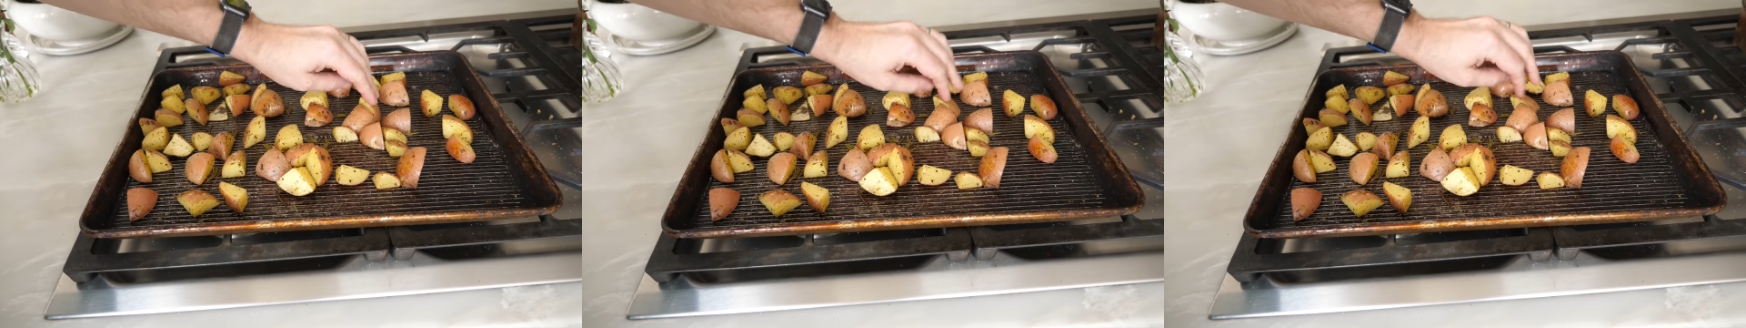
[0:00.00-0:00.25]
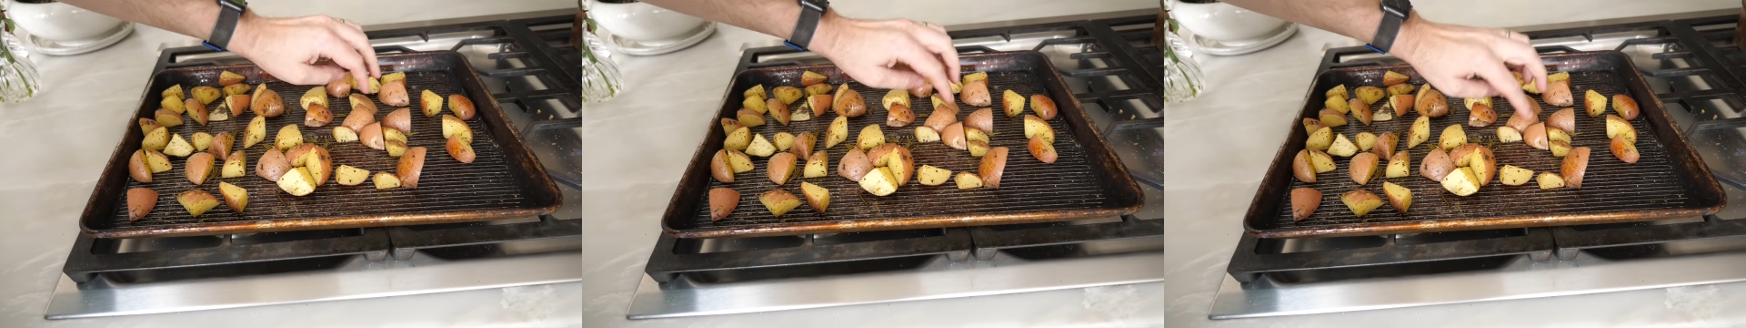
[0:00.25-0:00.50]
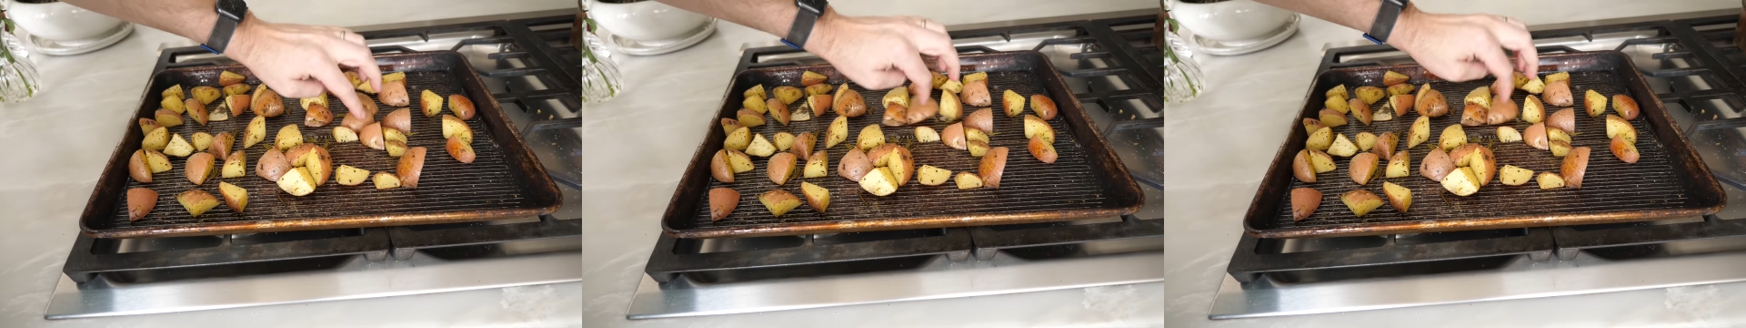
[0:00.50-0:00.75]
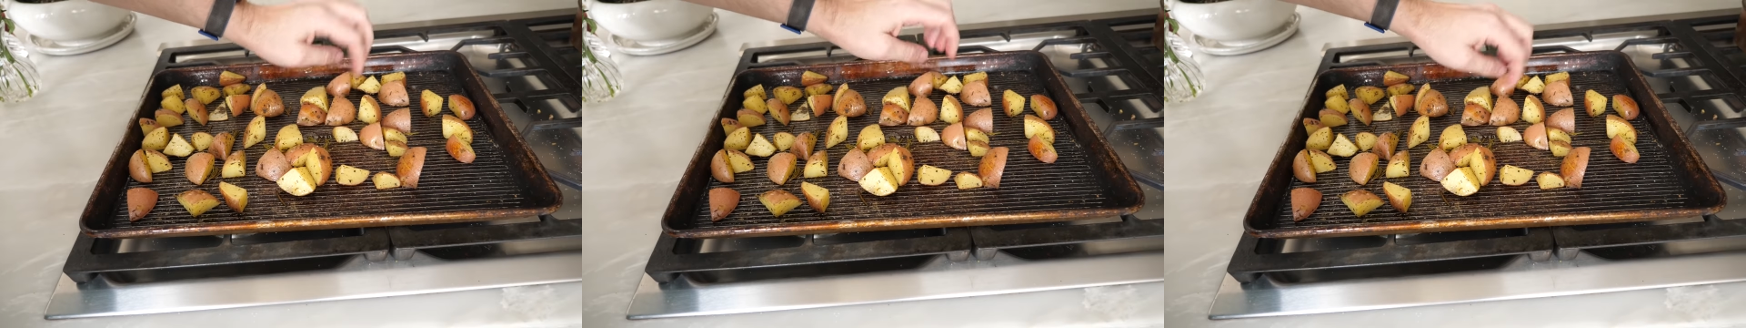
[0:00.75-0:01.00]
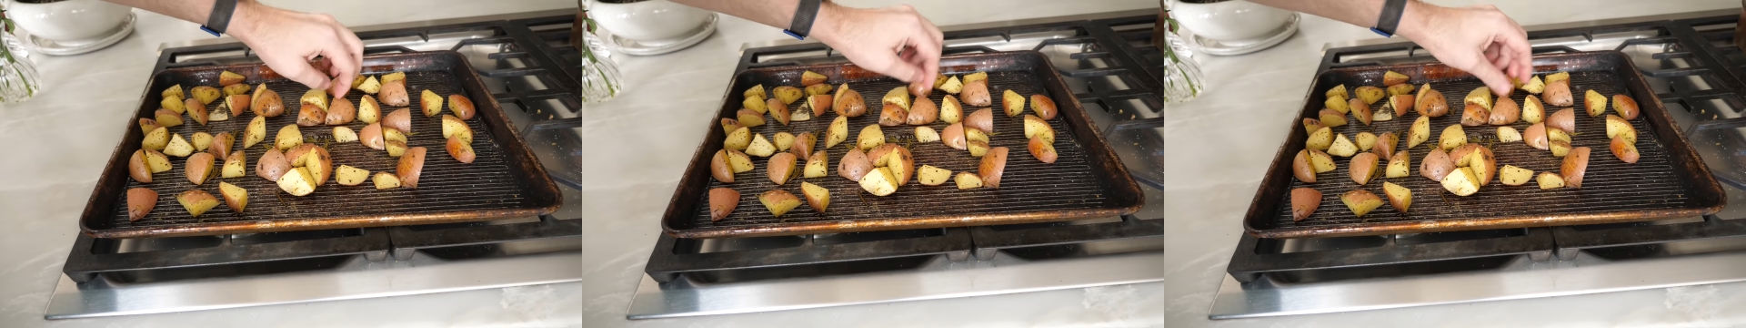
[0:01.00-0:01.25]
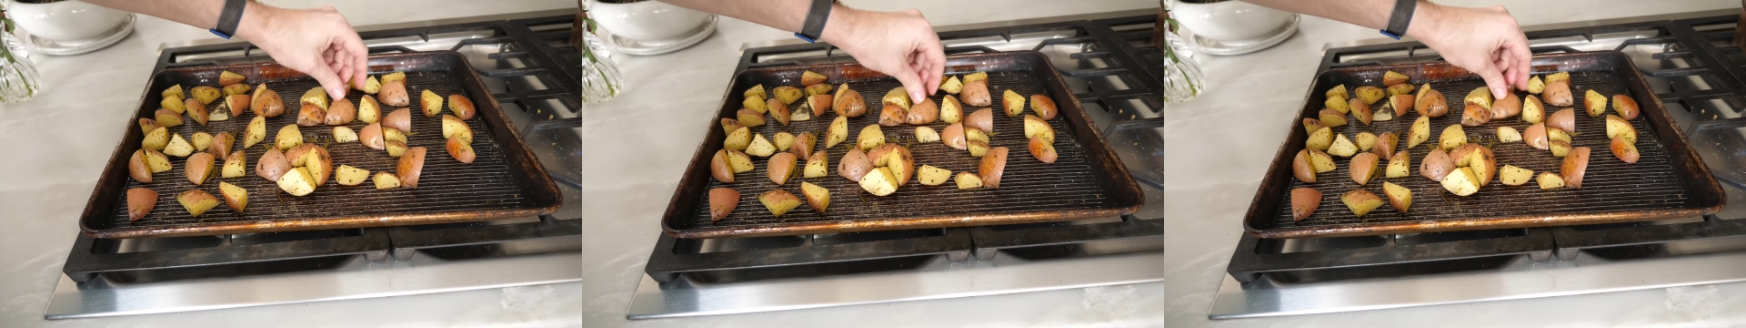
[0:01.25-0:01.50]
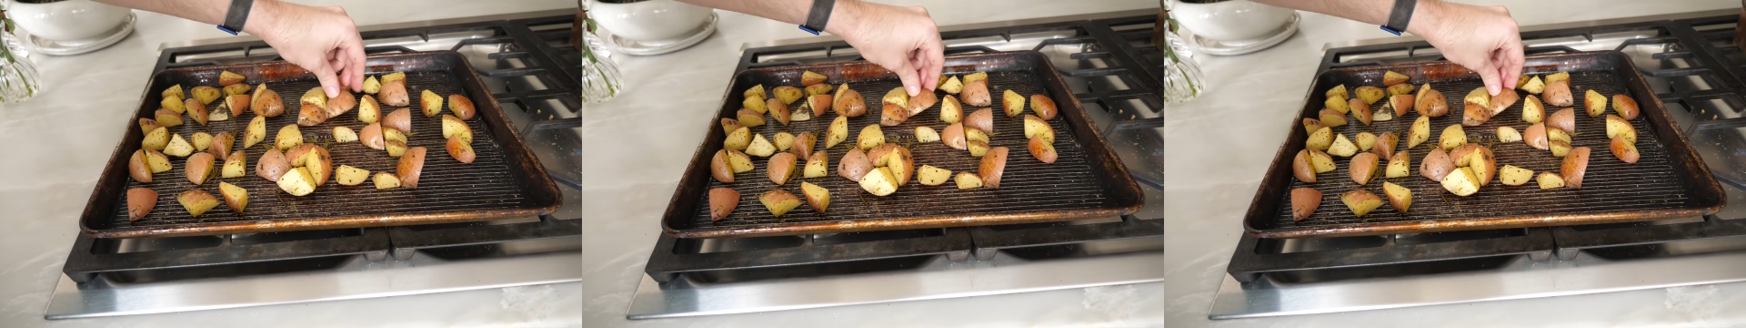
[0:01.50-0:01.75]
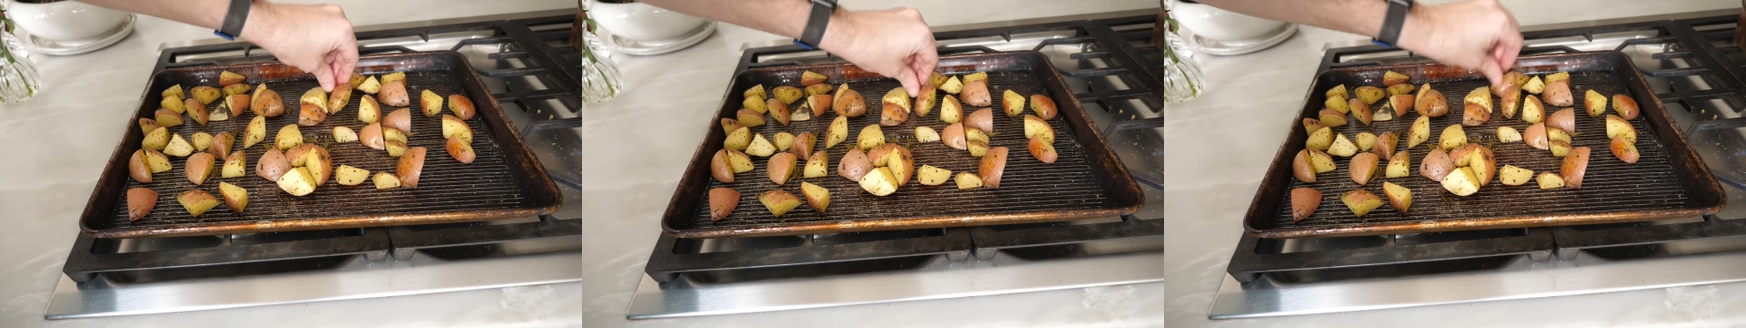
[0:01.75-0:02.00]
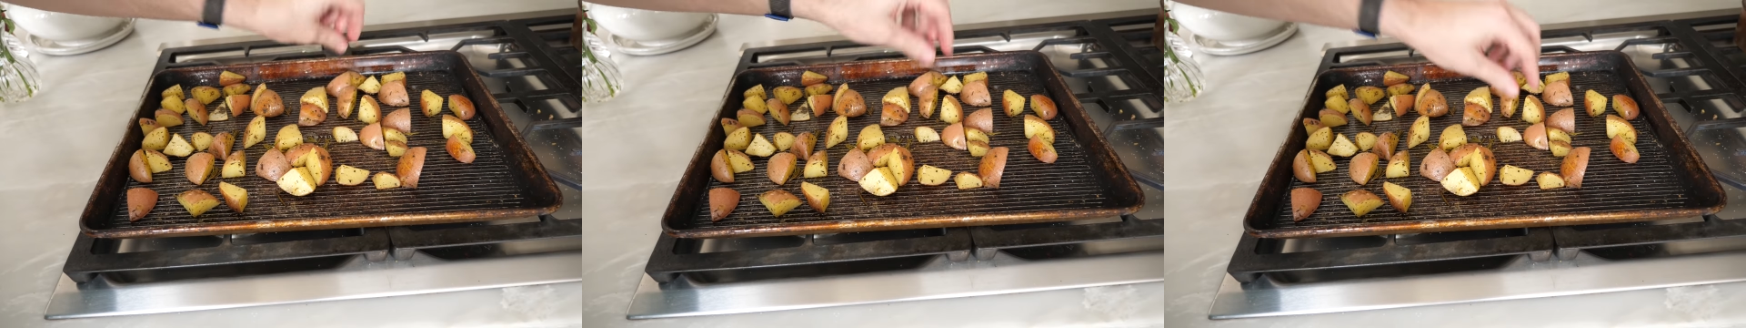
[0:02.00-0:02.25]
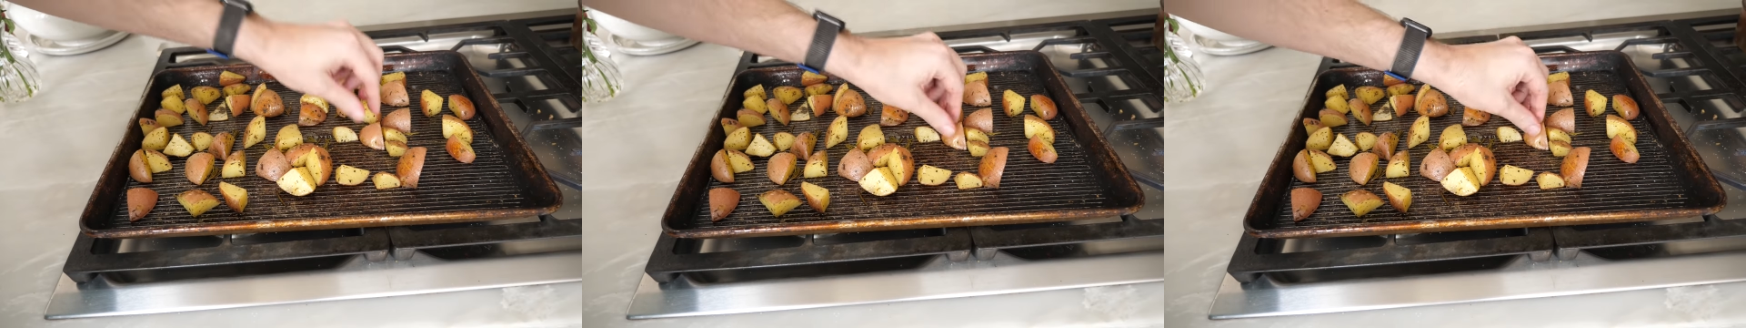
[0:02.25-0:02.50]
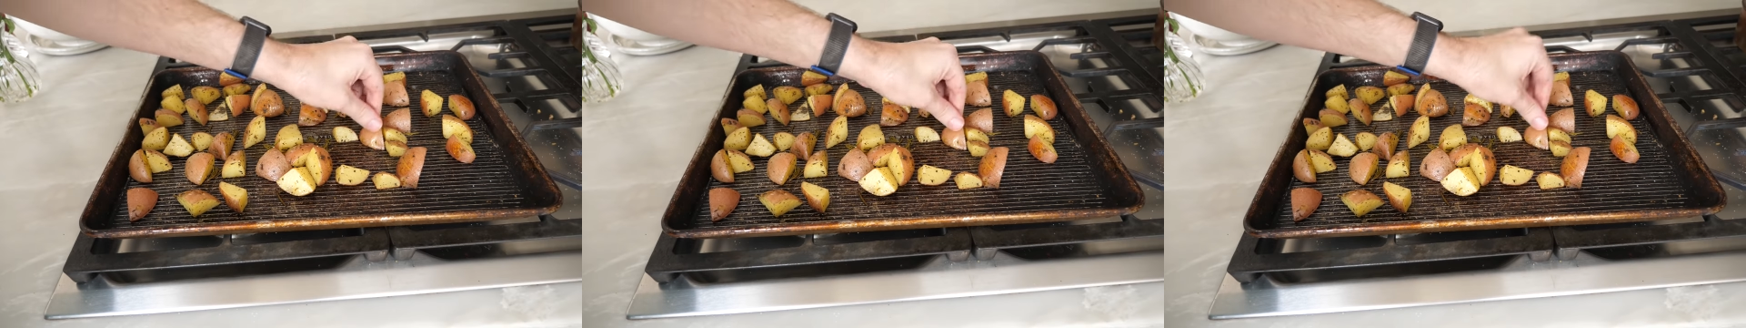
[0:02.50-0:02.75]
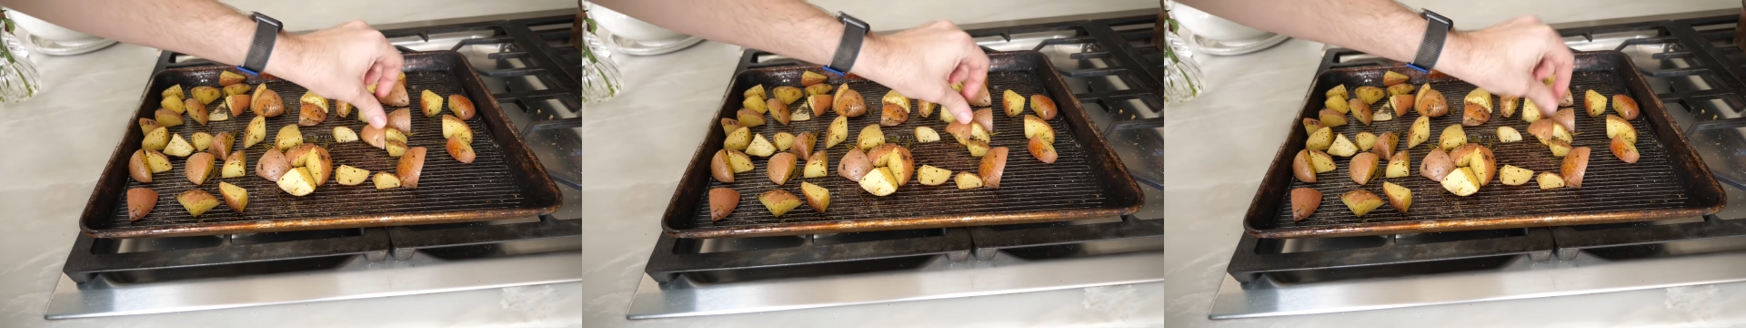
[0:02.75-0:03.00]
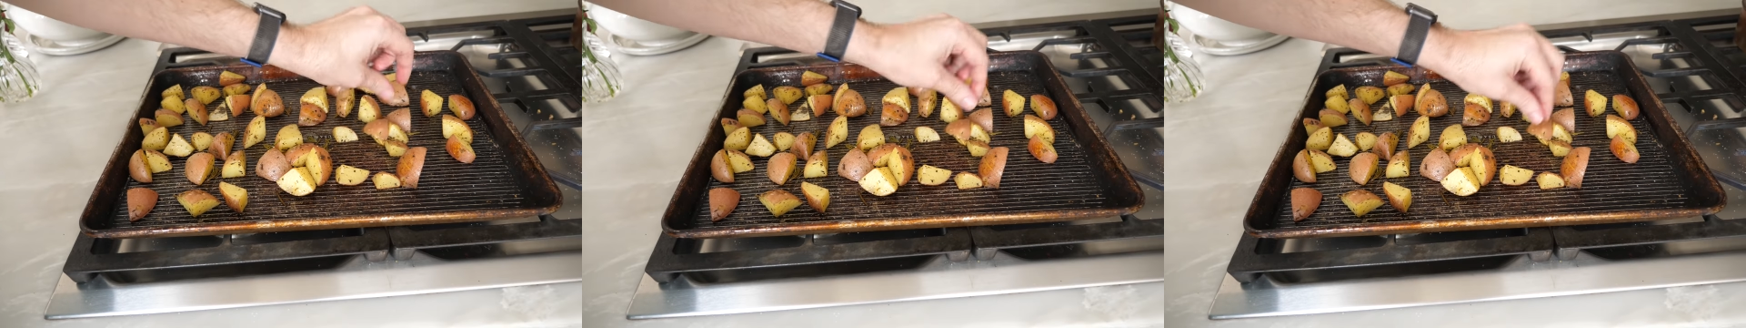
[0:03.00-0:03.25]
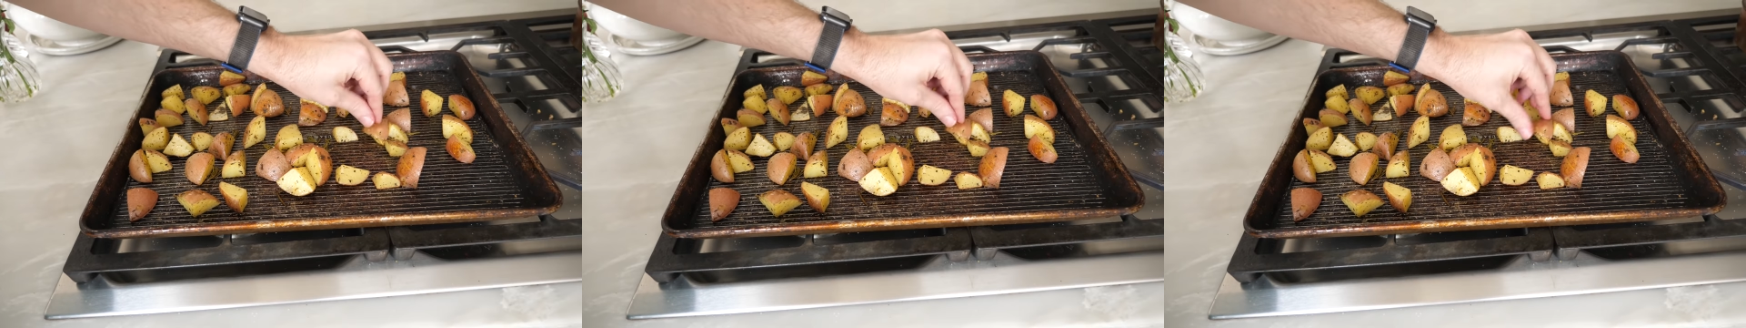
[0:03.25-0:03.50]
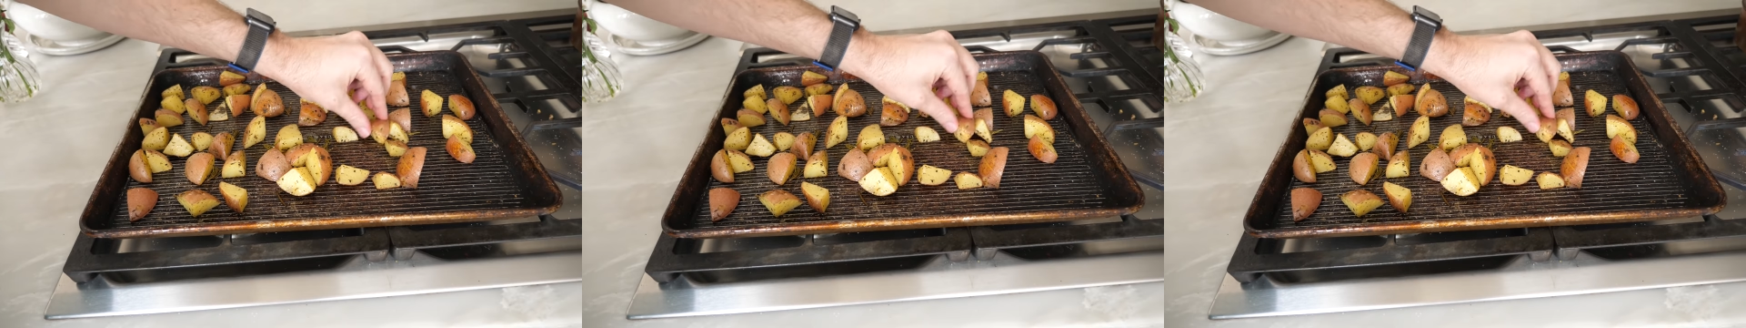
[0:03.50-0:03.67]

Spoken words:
No face is visible, so there are no lips to read.